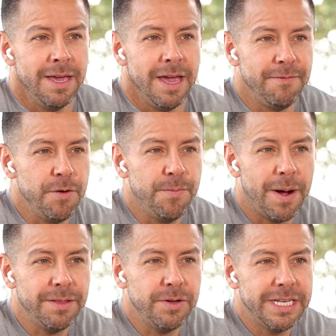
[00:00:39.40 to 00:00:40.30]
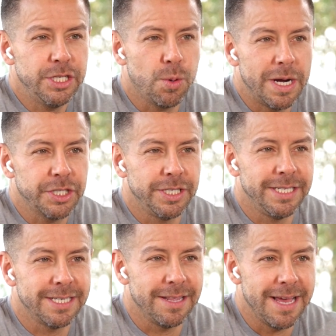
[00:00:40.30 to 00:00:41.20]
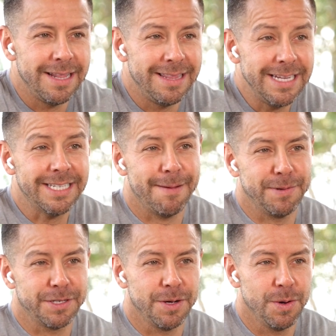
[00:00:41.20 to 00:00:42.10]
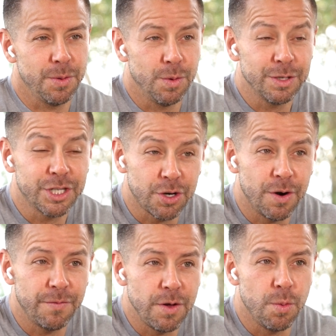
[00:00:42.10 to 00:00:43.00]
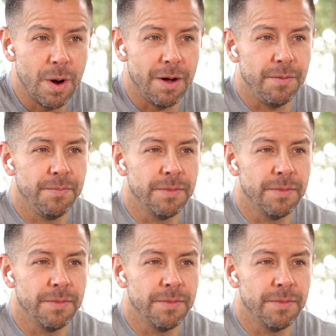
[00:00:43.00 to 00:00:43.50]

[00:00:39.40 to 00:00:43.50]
If you've pondered these questions, then this episode will serve you well.